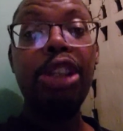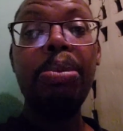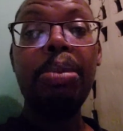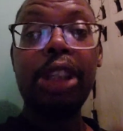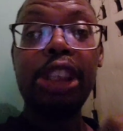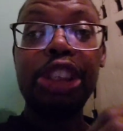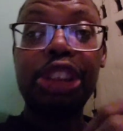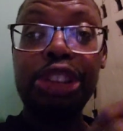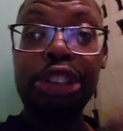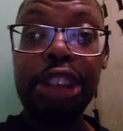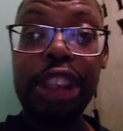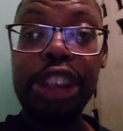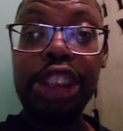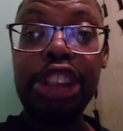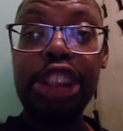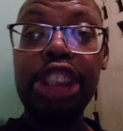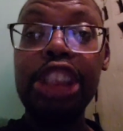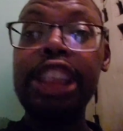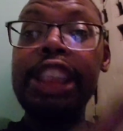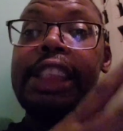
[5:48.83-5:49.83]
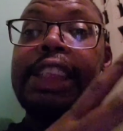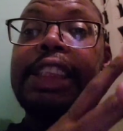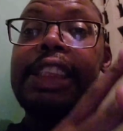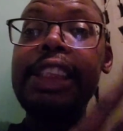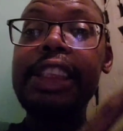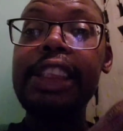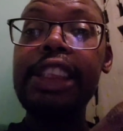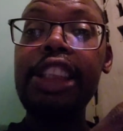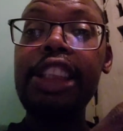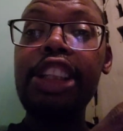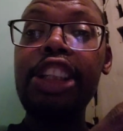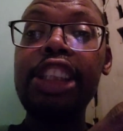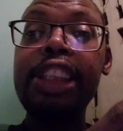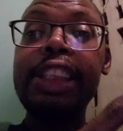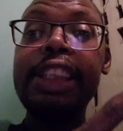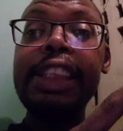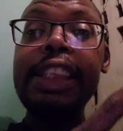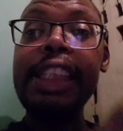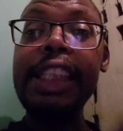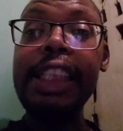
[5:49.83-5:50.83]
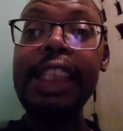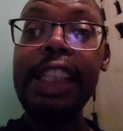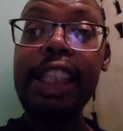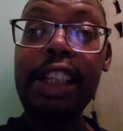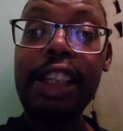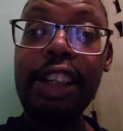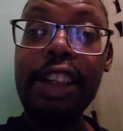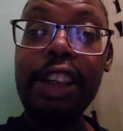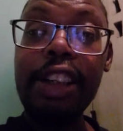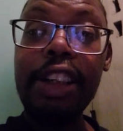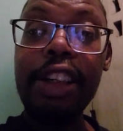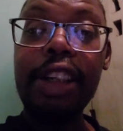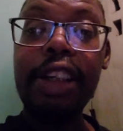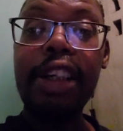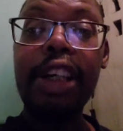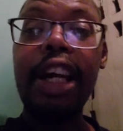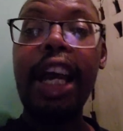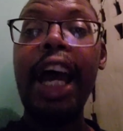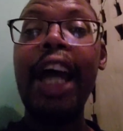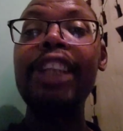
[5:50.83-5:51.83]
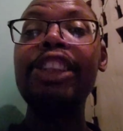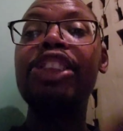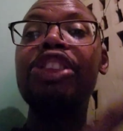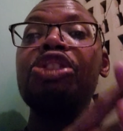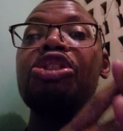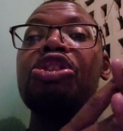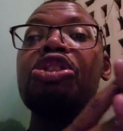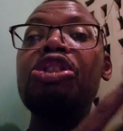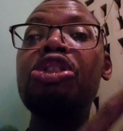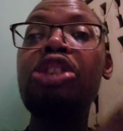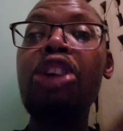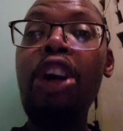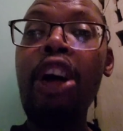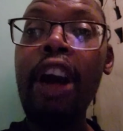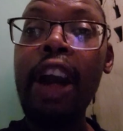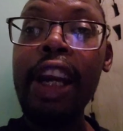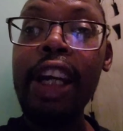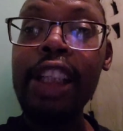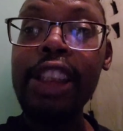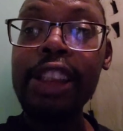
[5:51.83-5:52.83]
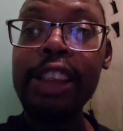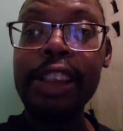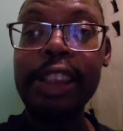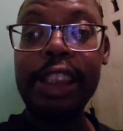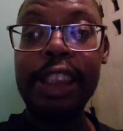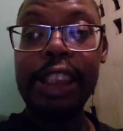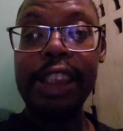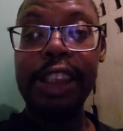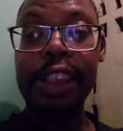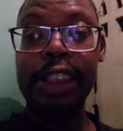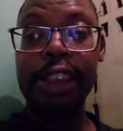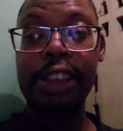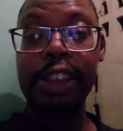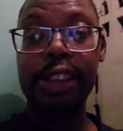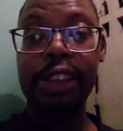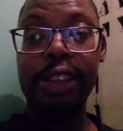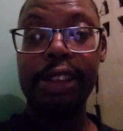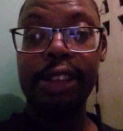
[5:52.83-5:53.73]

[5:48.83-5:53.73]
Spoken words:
You must treat your senior as royalty.